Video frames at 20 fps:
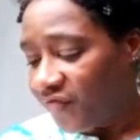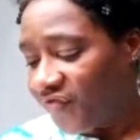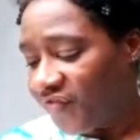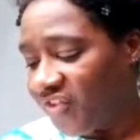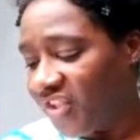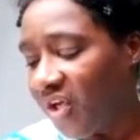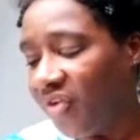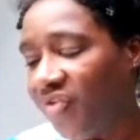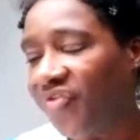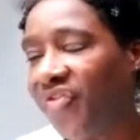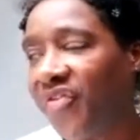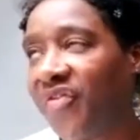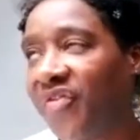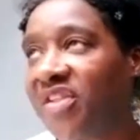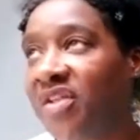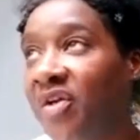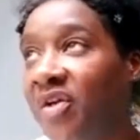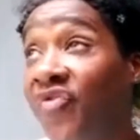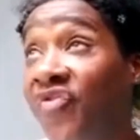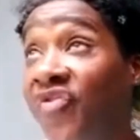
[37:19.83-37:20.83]
So
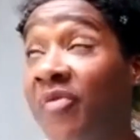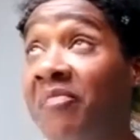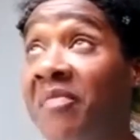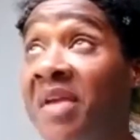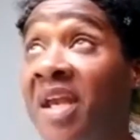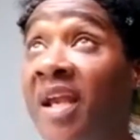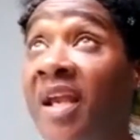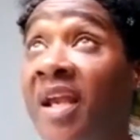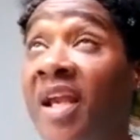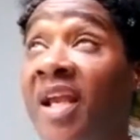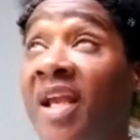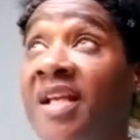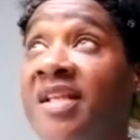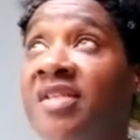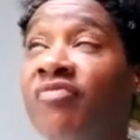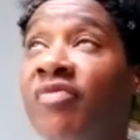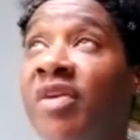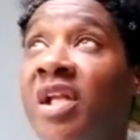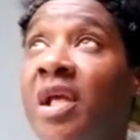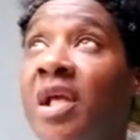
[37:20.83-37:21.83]
for me,
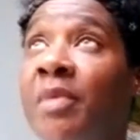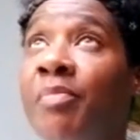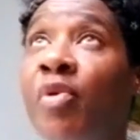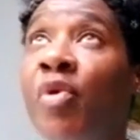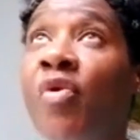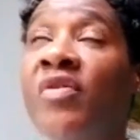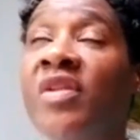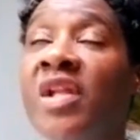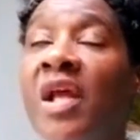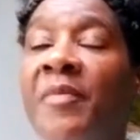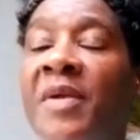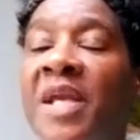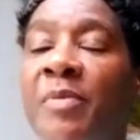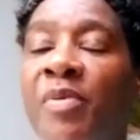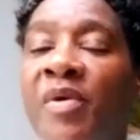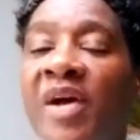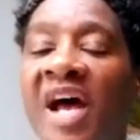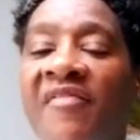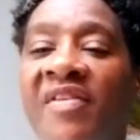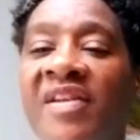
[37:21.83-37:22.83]
it's really important that
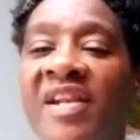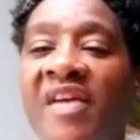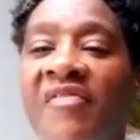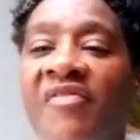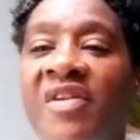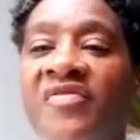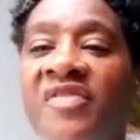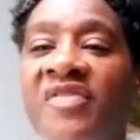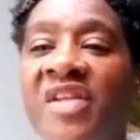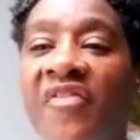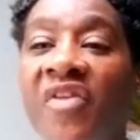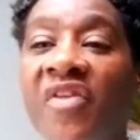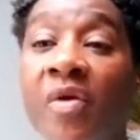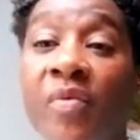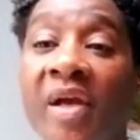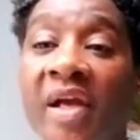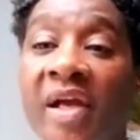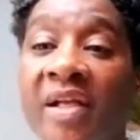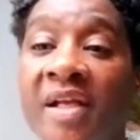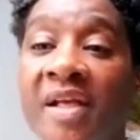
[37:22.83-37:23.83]
people have a level of death
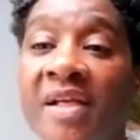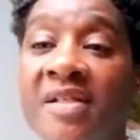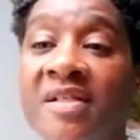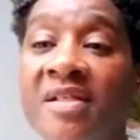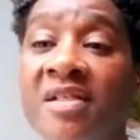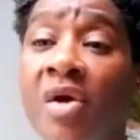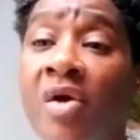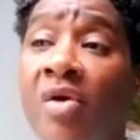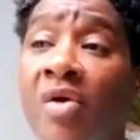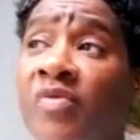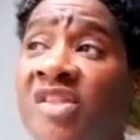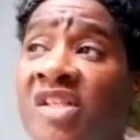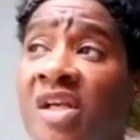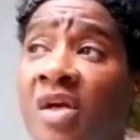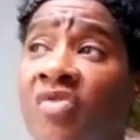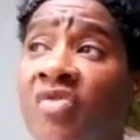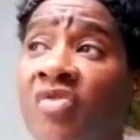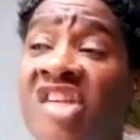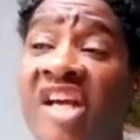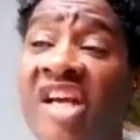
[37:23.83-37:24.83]
awareness.
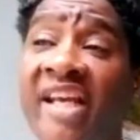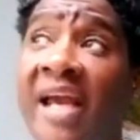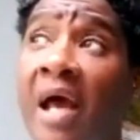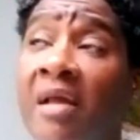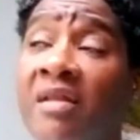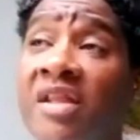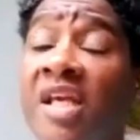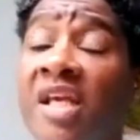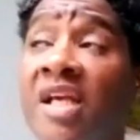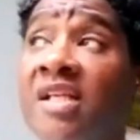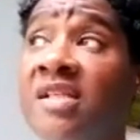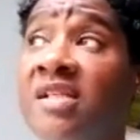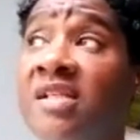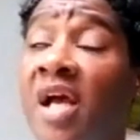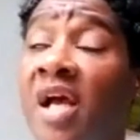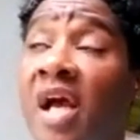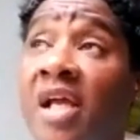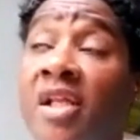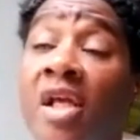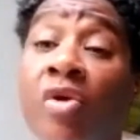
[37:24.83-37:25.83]
So check out things
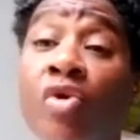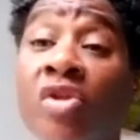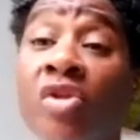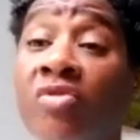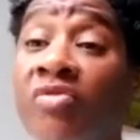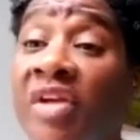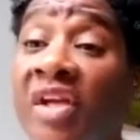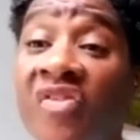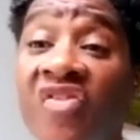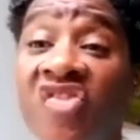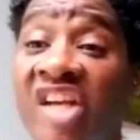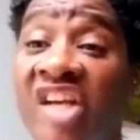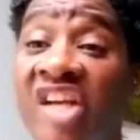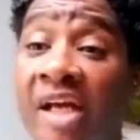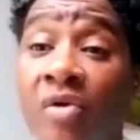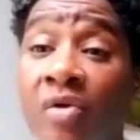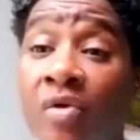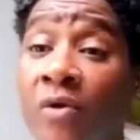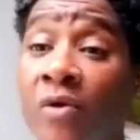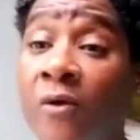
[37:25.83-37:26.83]
like the Good Grief
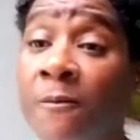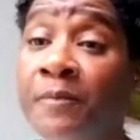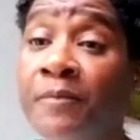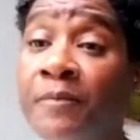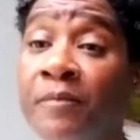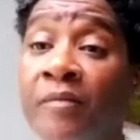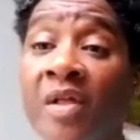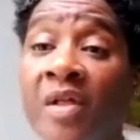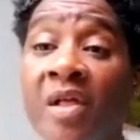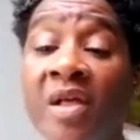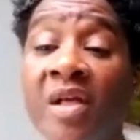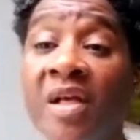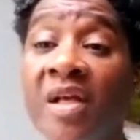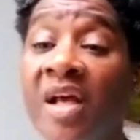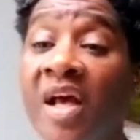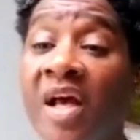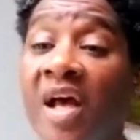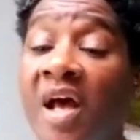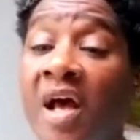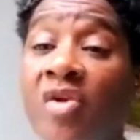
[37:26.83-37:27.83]
Channel,
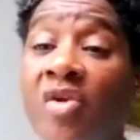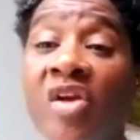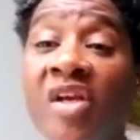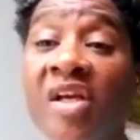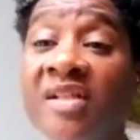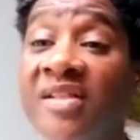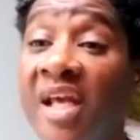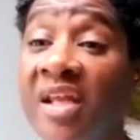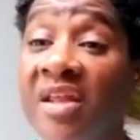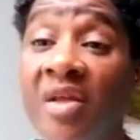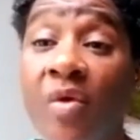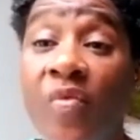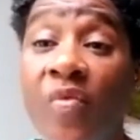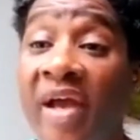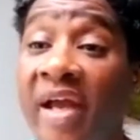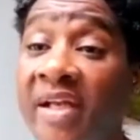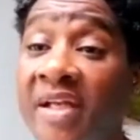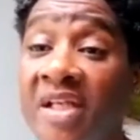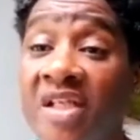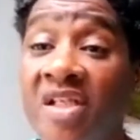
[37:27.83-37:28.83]
look at Death
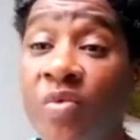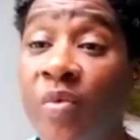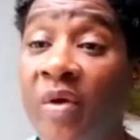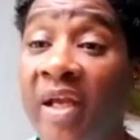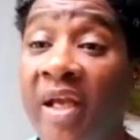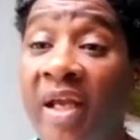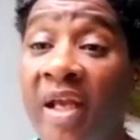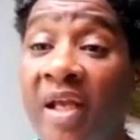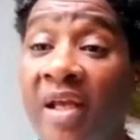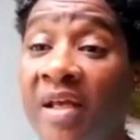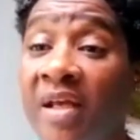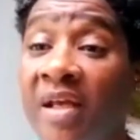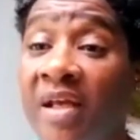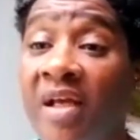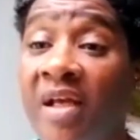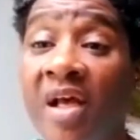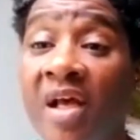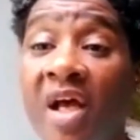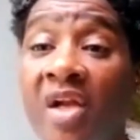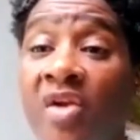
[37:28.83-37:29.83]
Awareness Week,
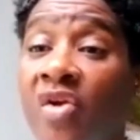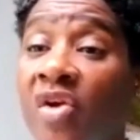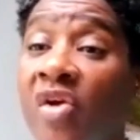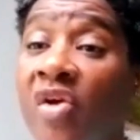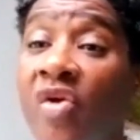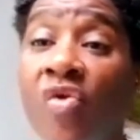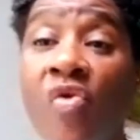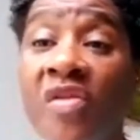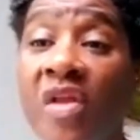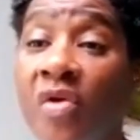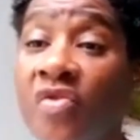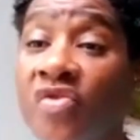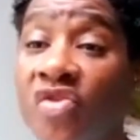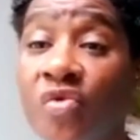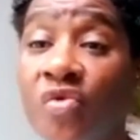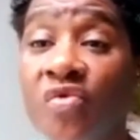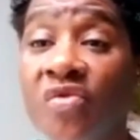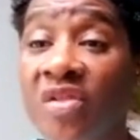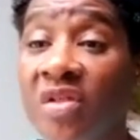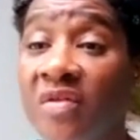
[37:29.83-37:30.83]
and look at all those
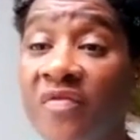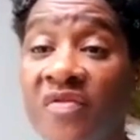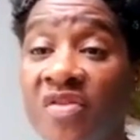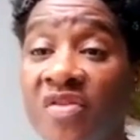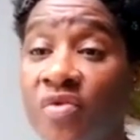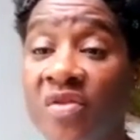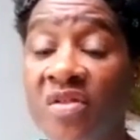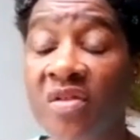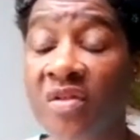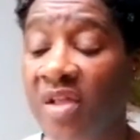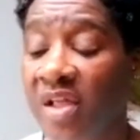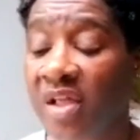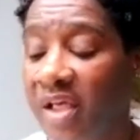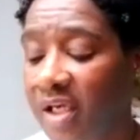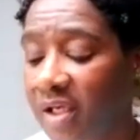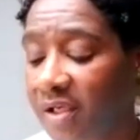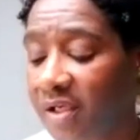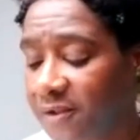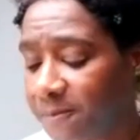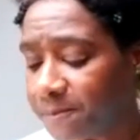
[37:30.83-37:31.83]
sorts of
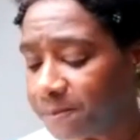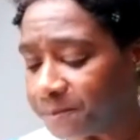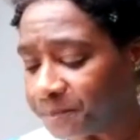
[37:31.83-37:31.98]
things.